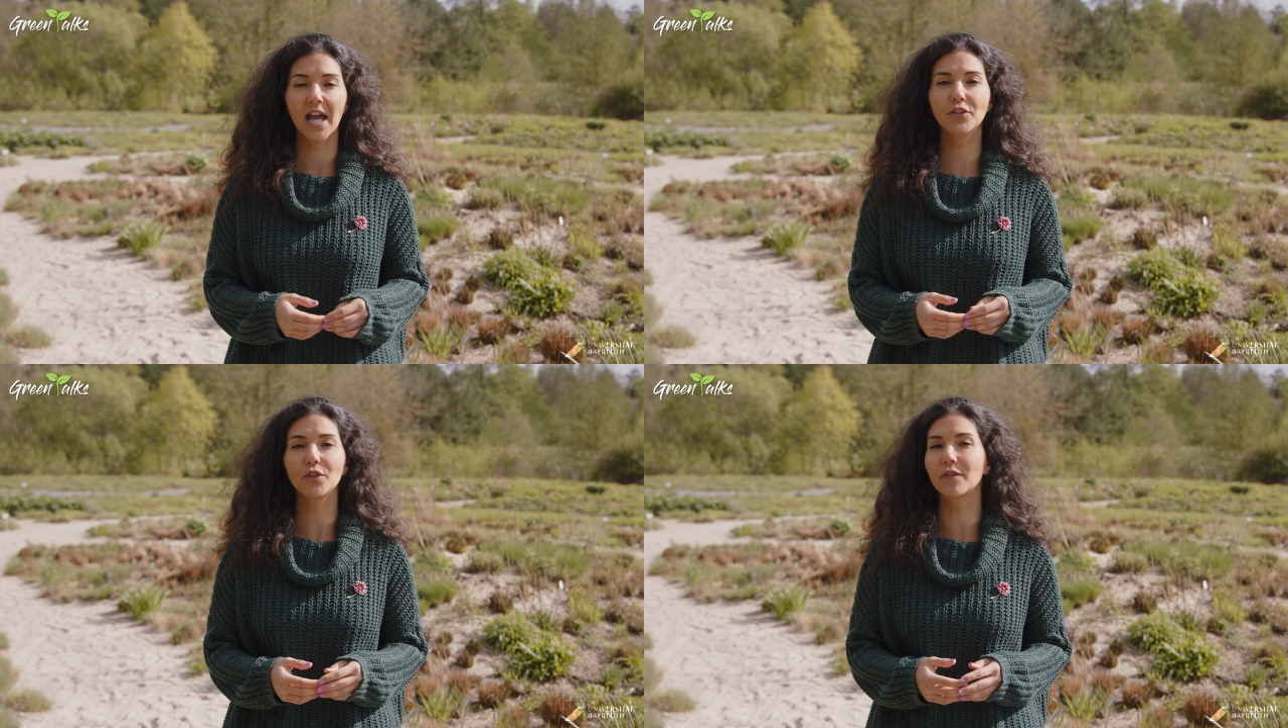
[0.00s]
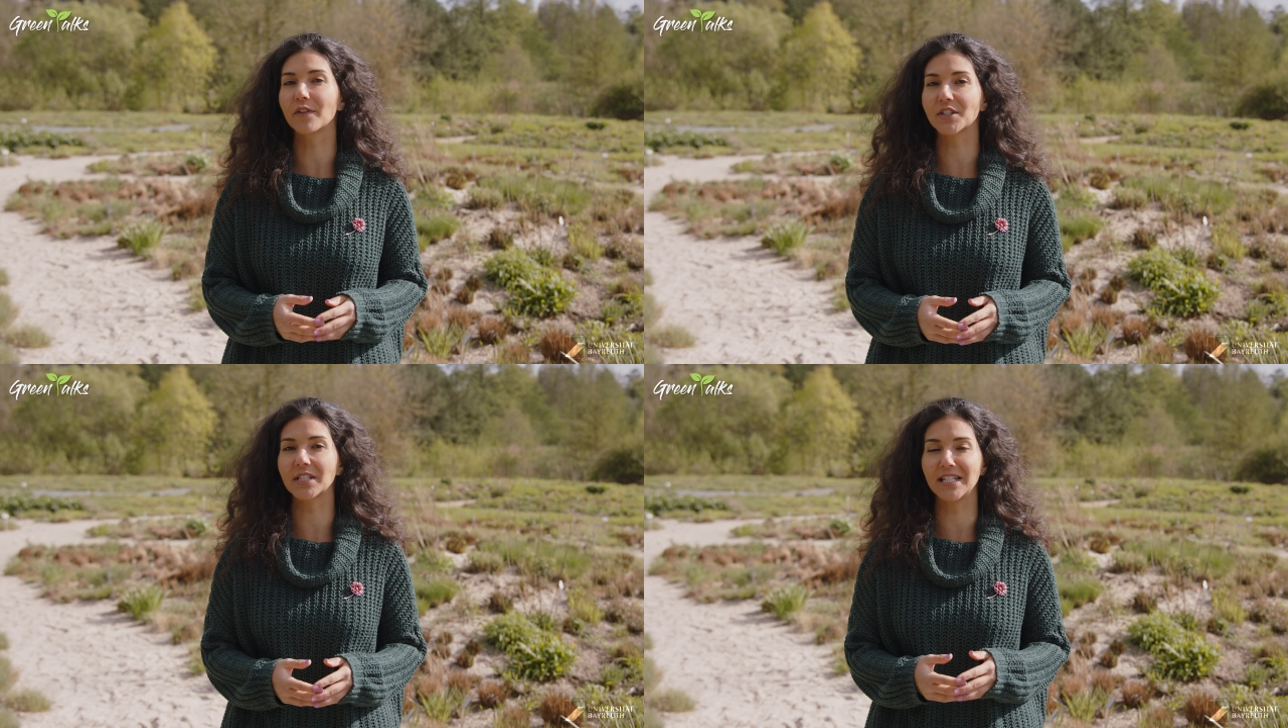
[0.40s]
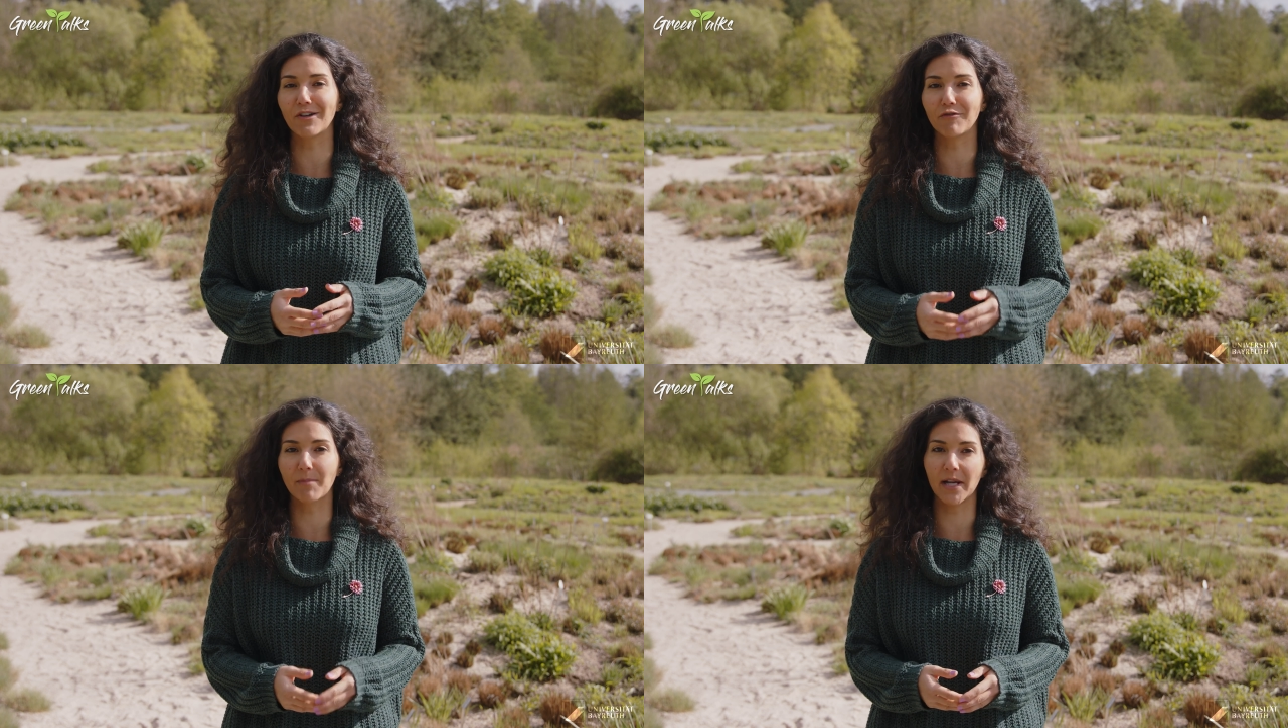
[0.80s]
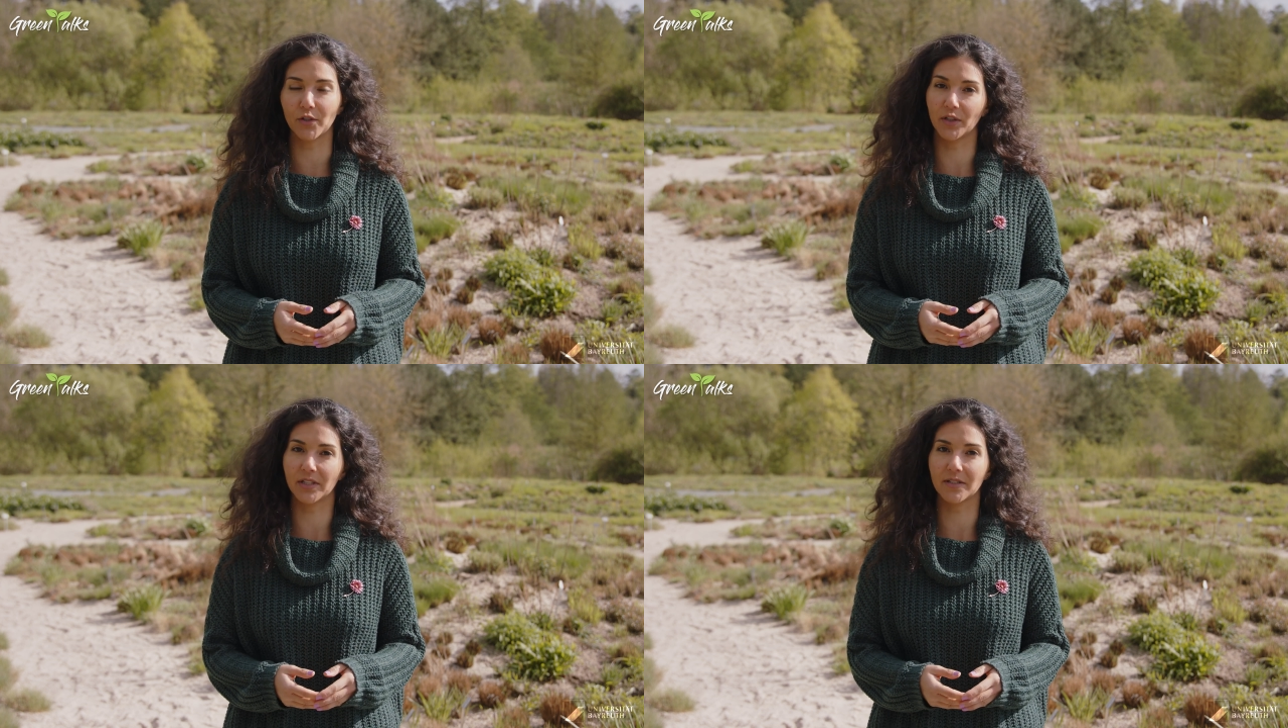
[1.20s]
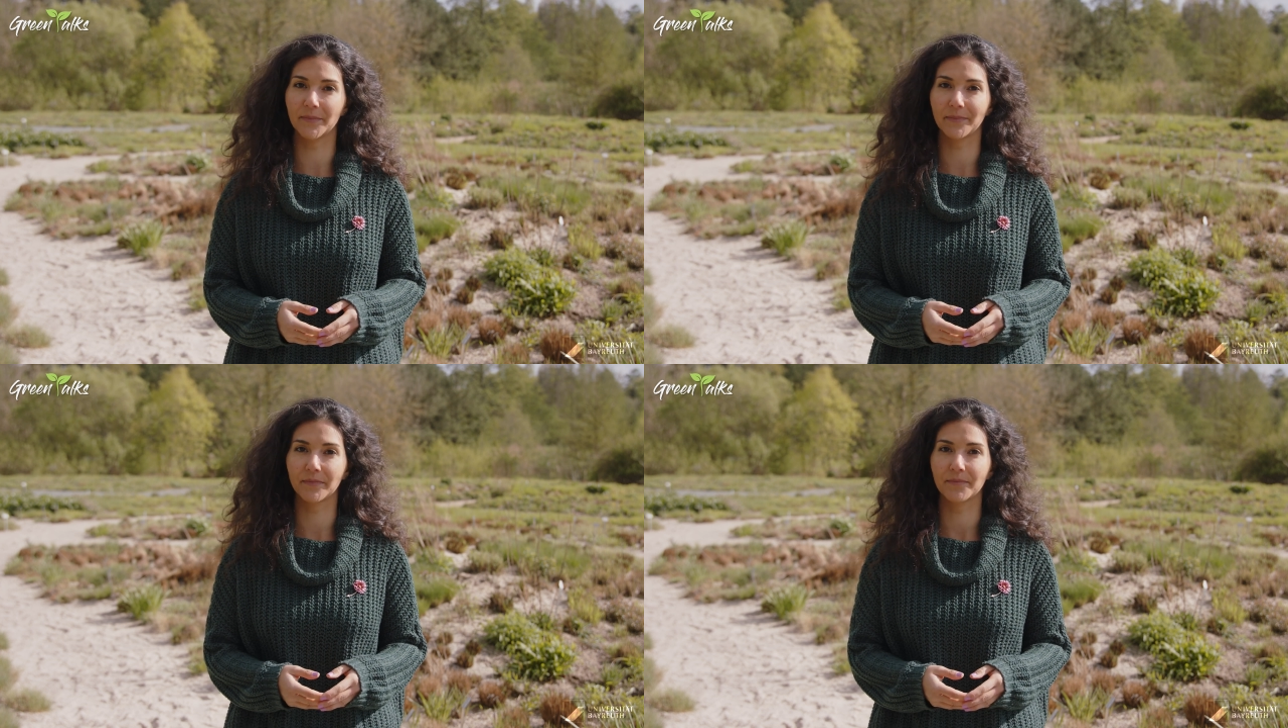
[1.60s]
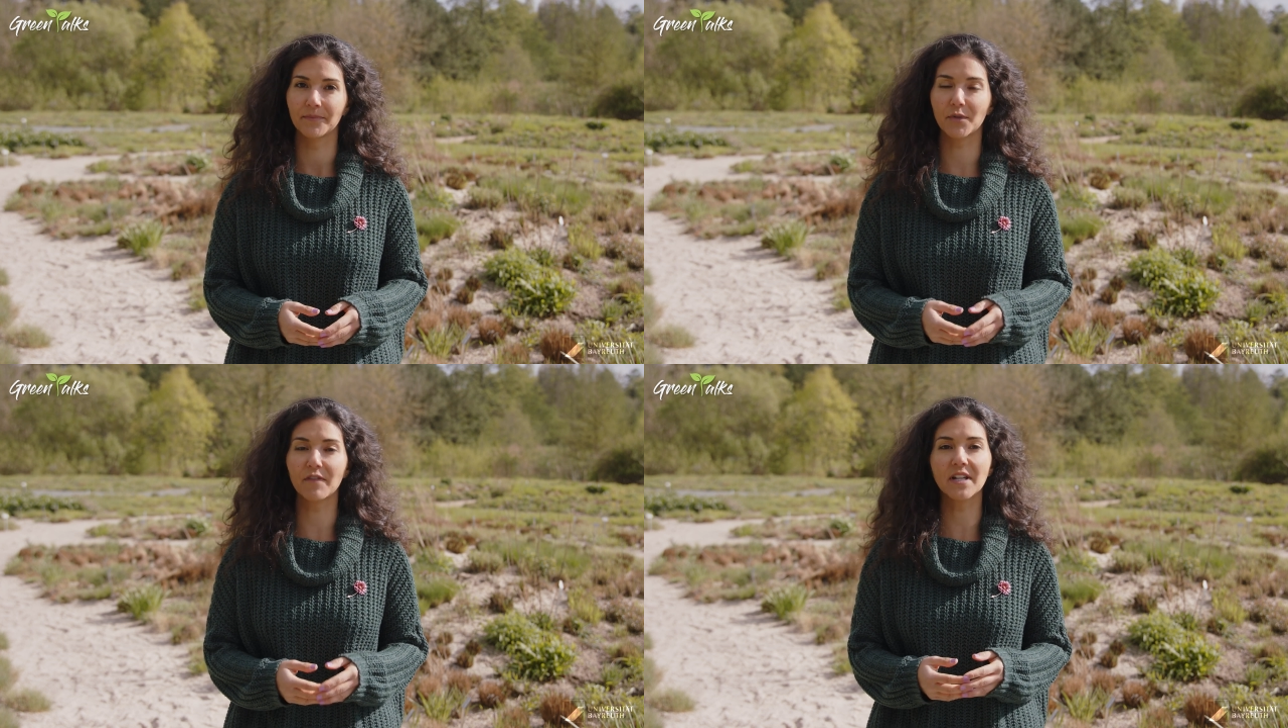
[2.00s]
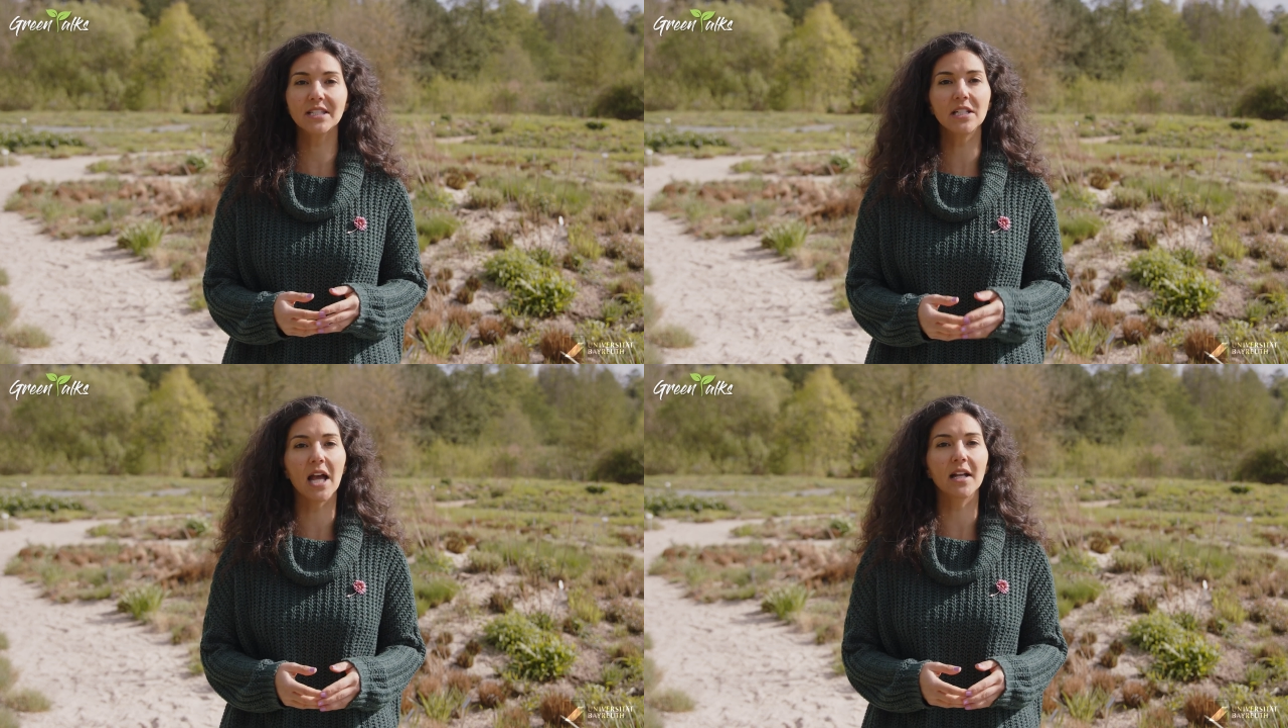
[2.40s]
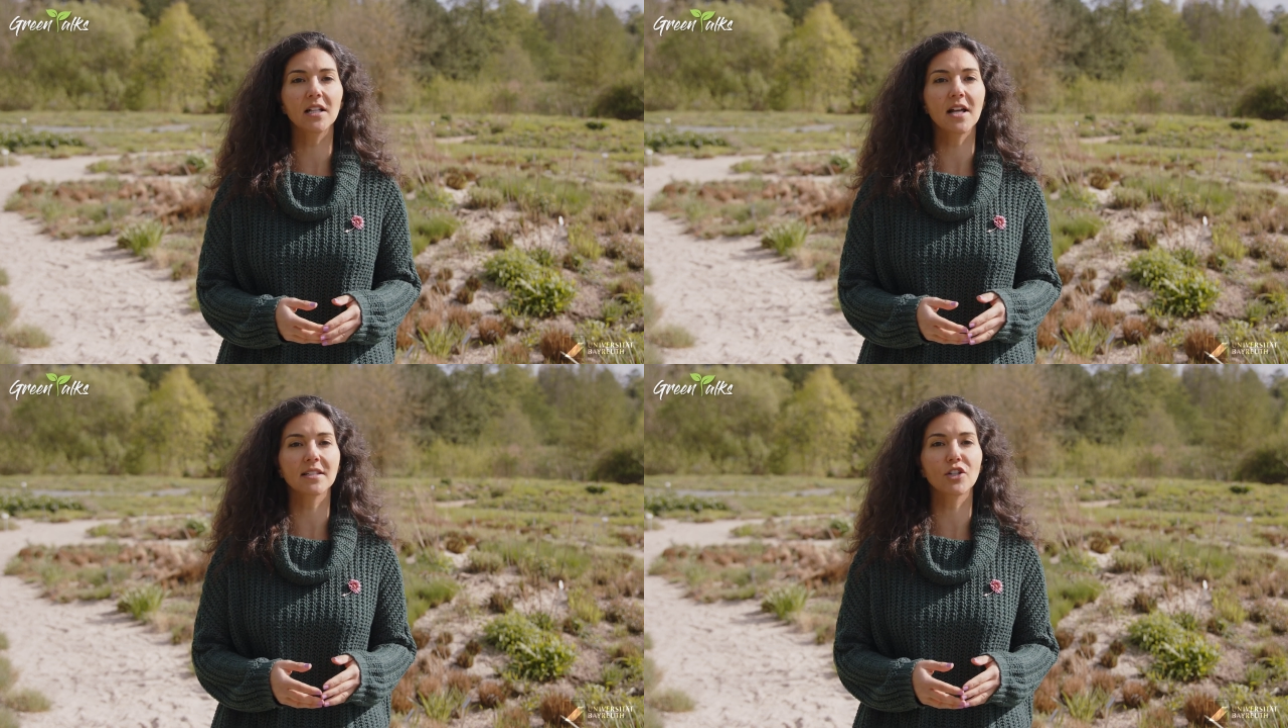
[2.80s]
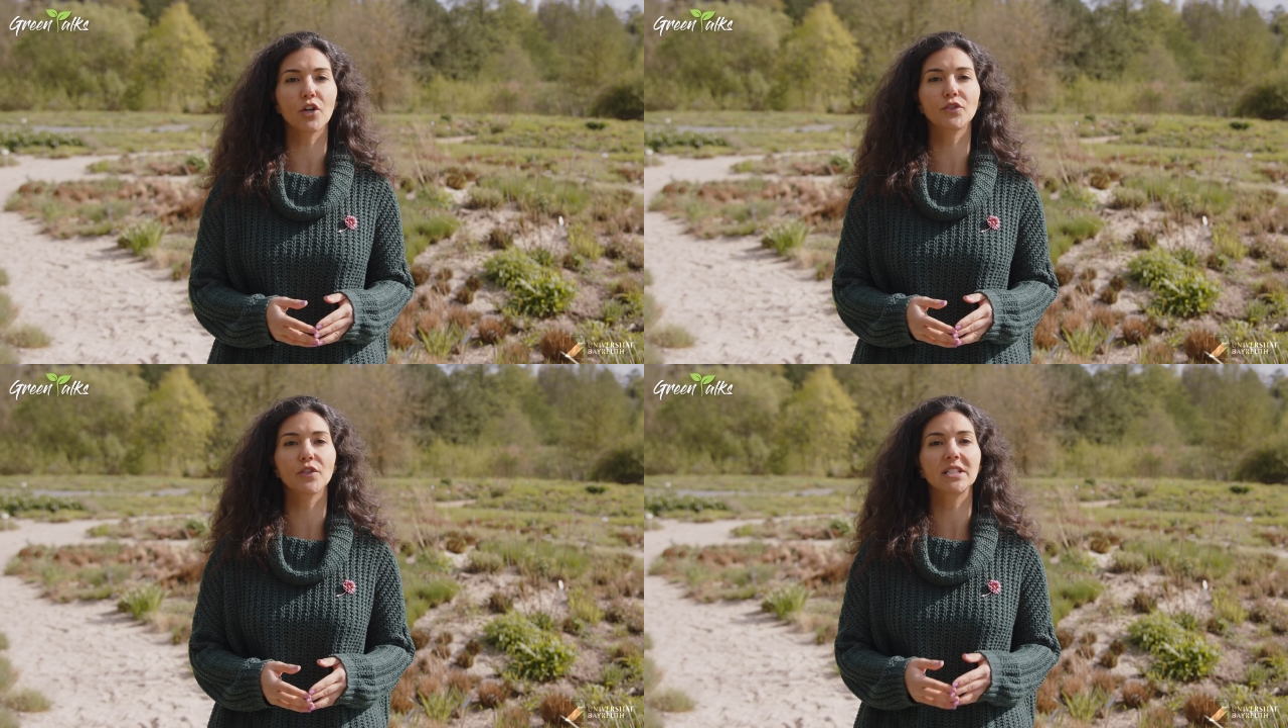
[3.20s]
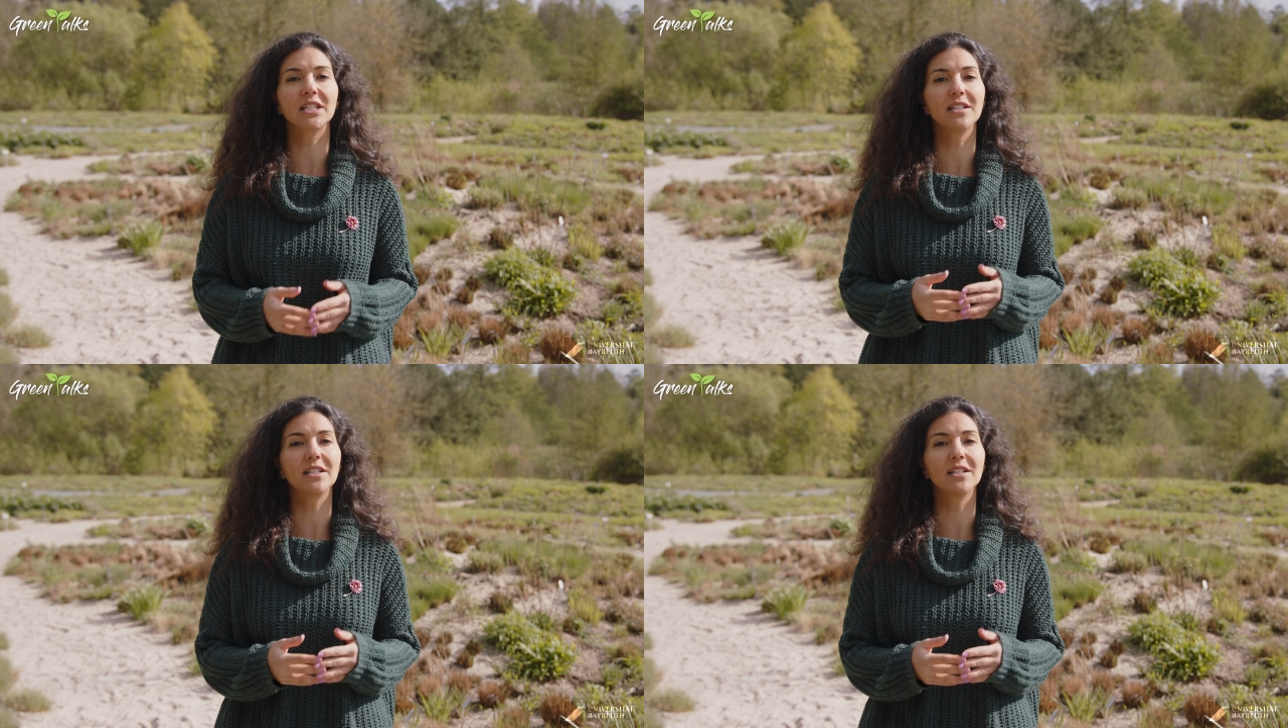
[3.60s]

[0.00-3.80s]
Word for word: at the University of Bayreuth. Professor Nagel has a doctorate